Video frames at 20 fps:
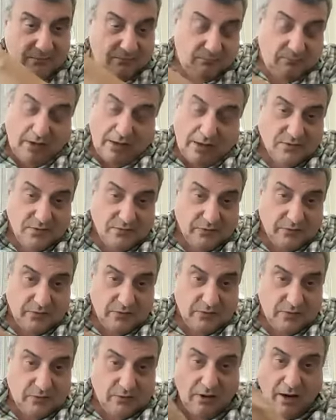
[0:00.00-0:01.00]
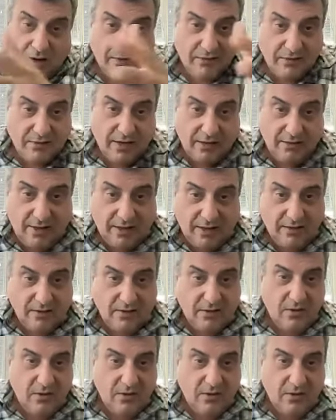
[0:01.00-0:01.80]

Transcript: myself included, a lot of the day, like